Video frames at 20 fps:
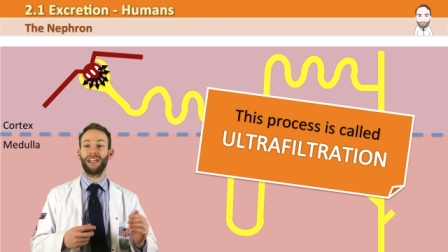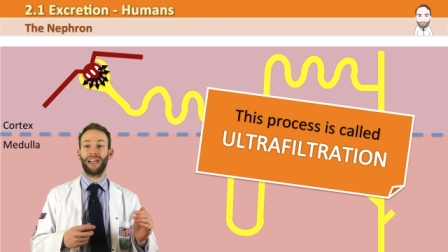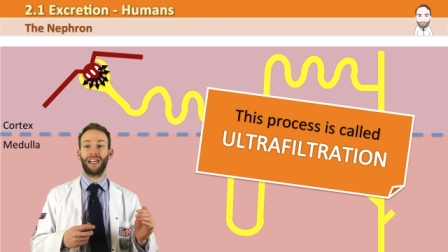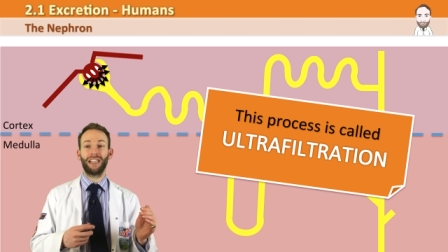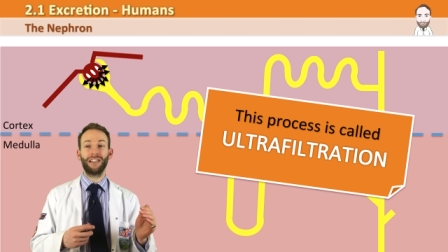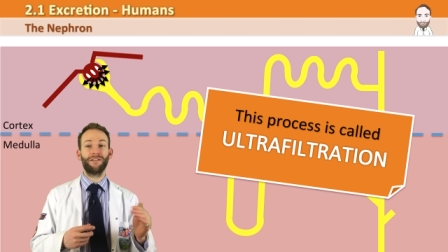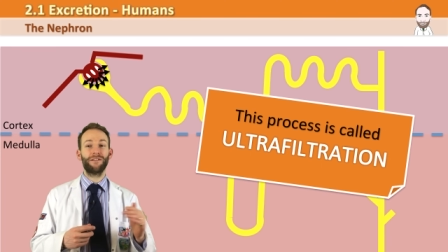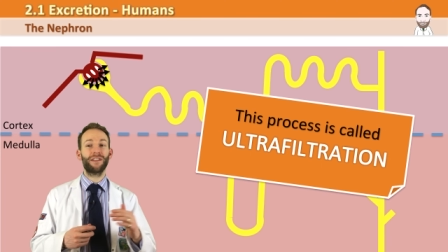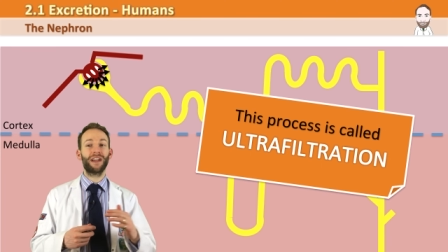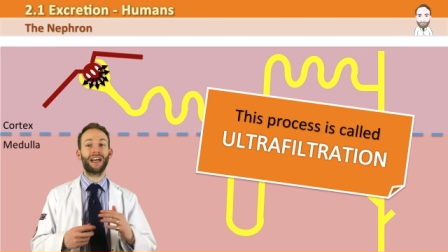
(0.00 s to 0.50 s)

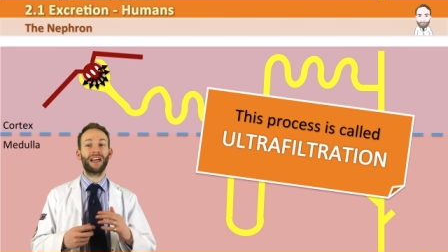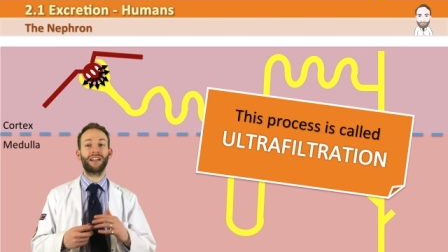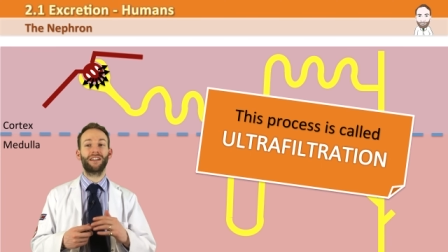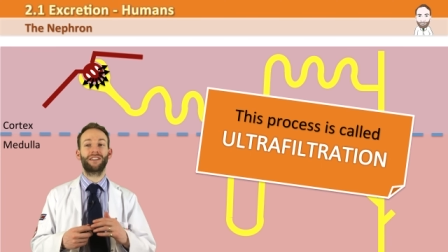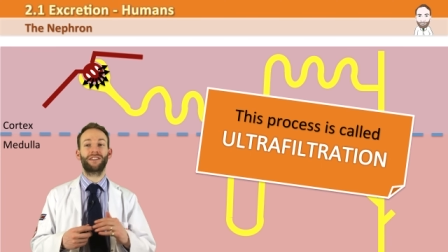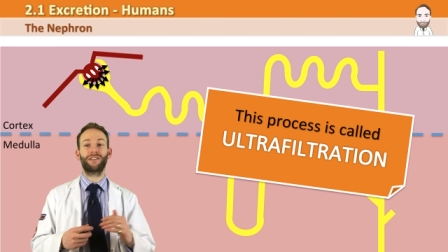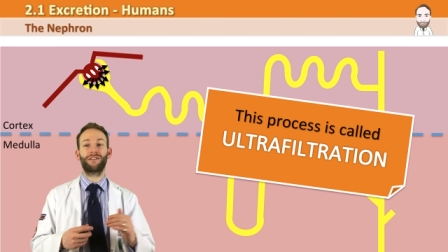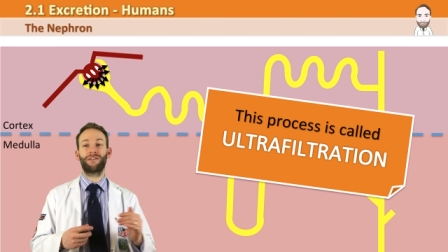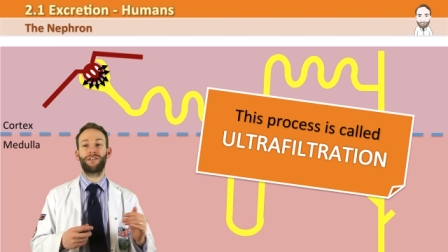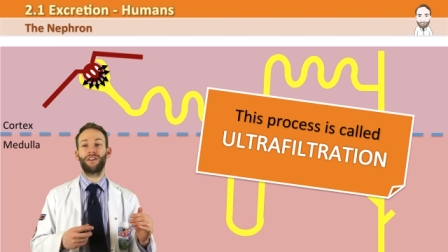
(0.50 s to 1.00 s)
and if
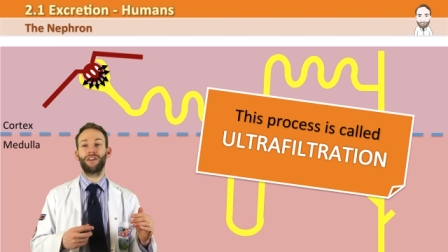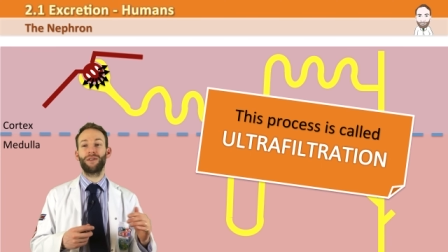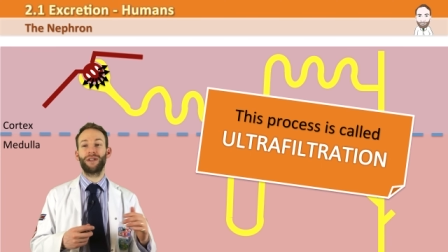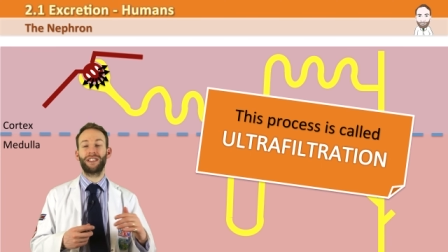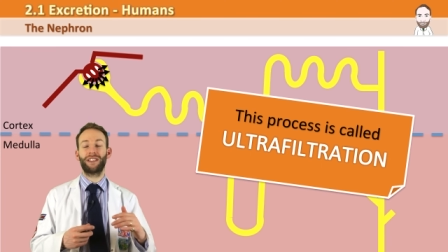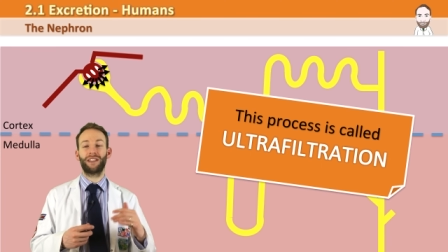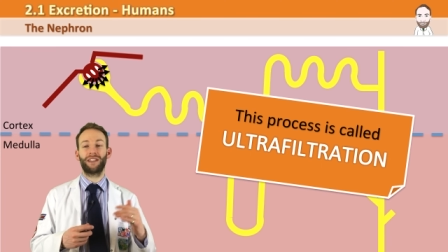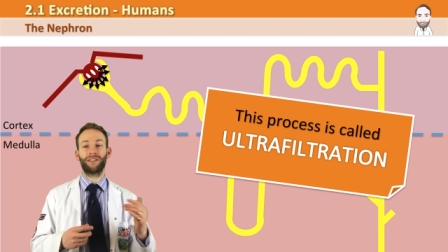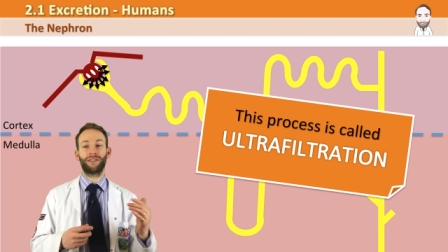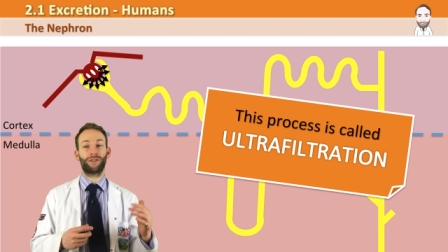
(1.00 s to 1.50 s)
that
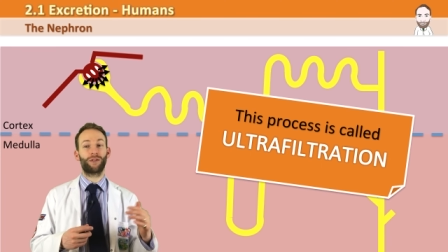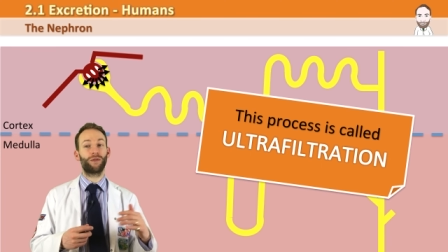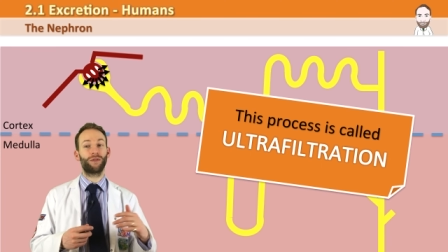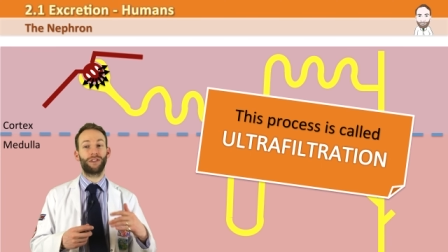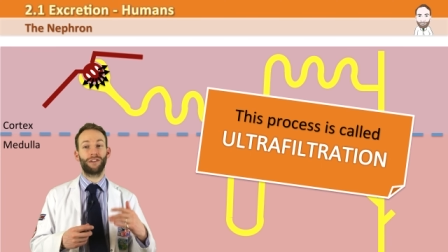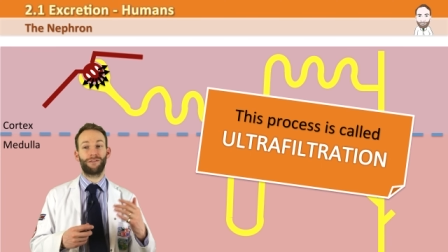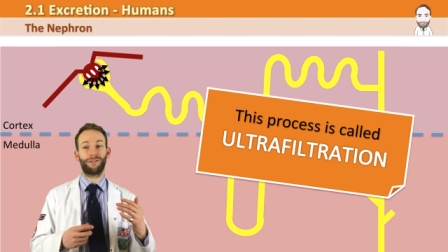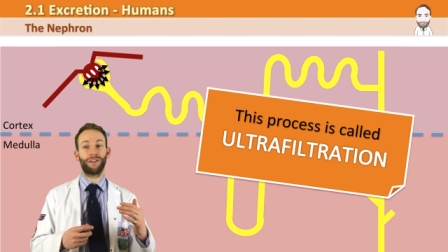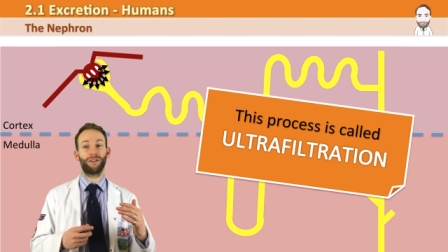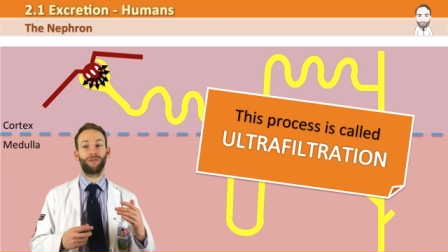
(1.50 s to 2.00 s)
fluid
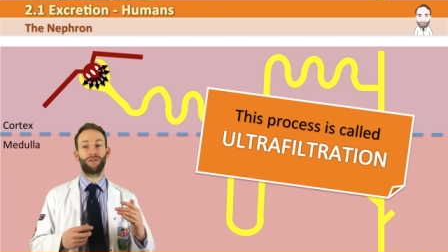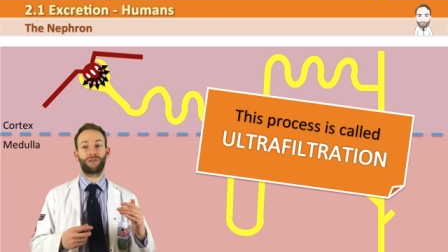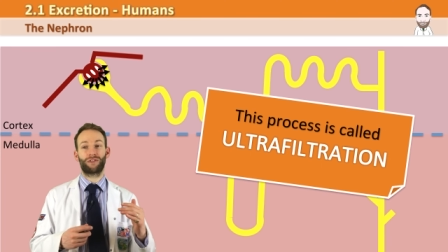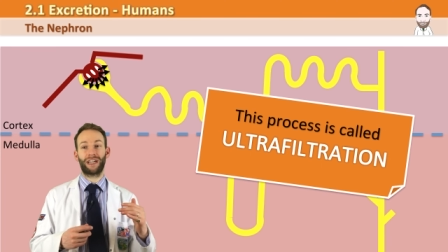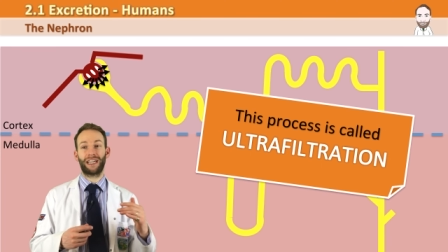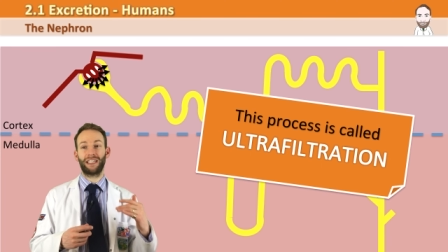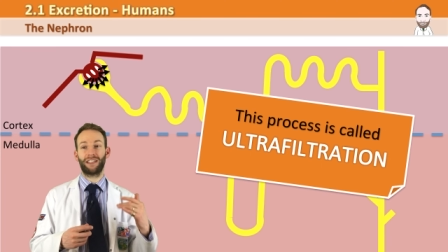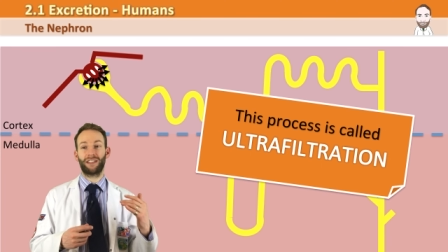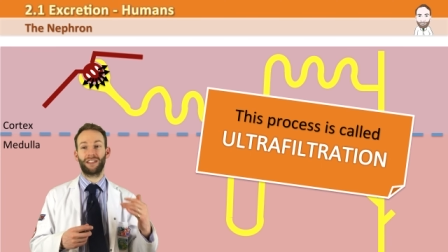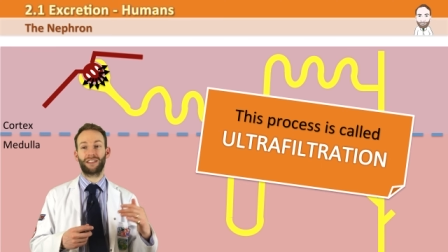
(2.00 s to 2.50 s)
called the
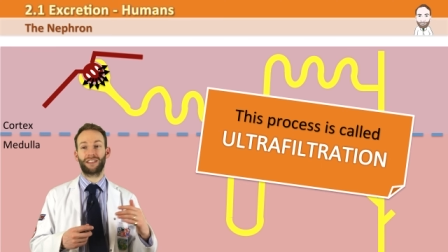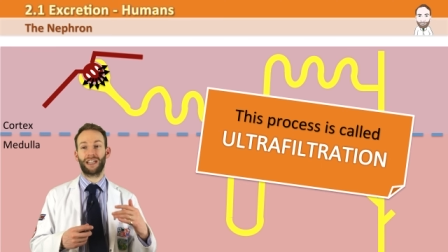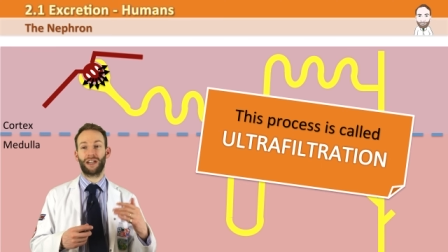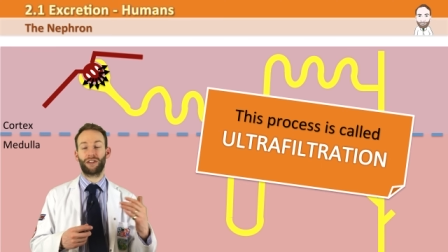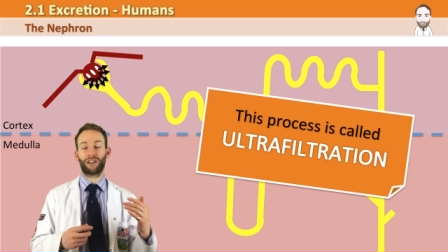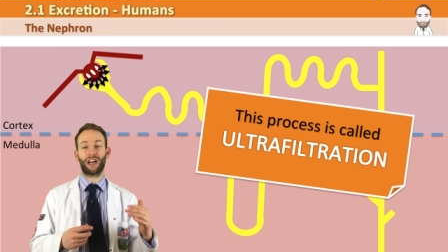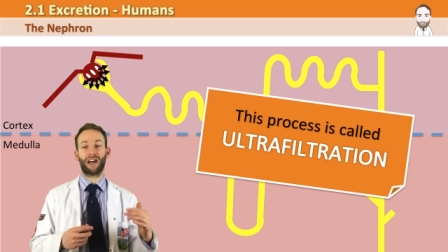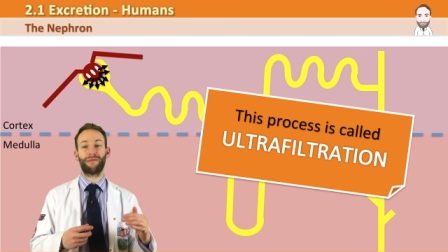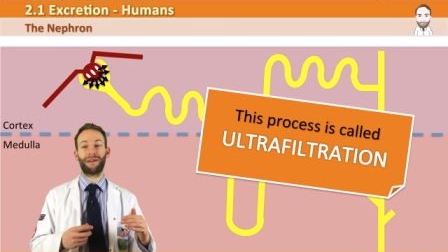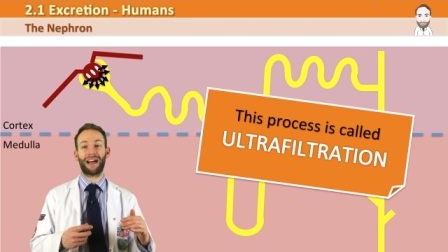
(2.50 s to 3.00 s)
filtrate that's
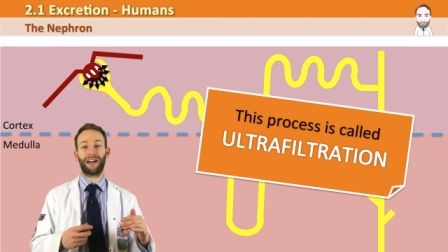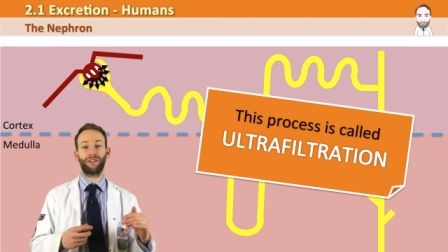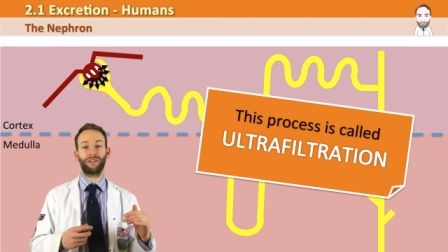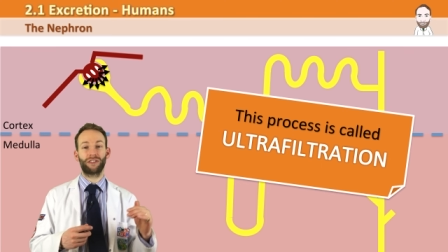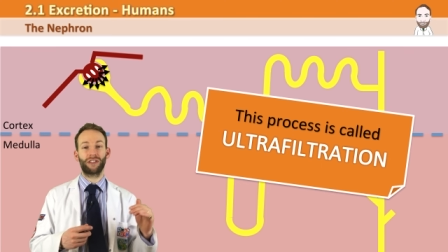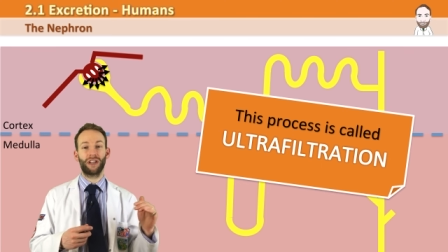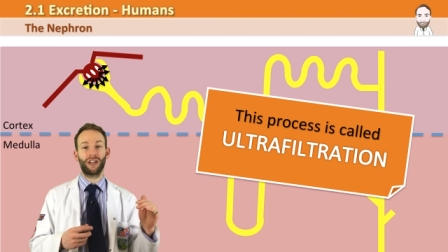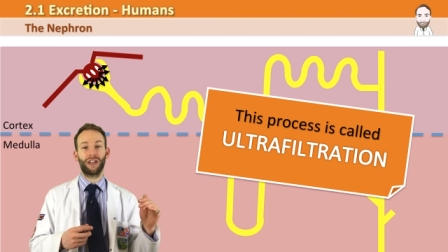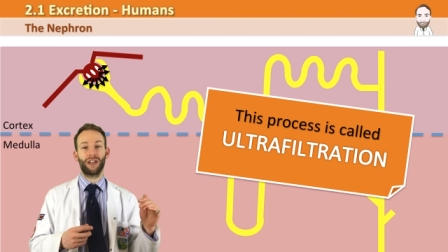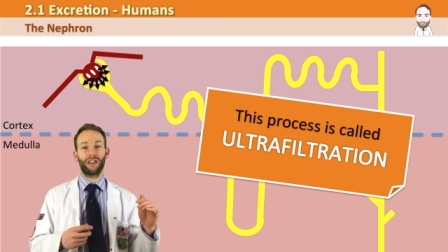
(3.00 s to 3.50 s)
now come
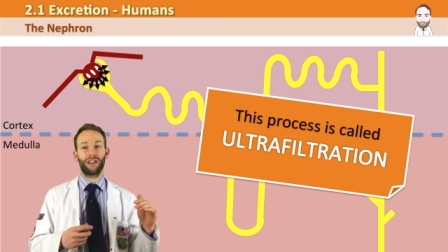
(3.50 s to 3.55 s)
out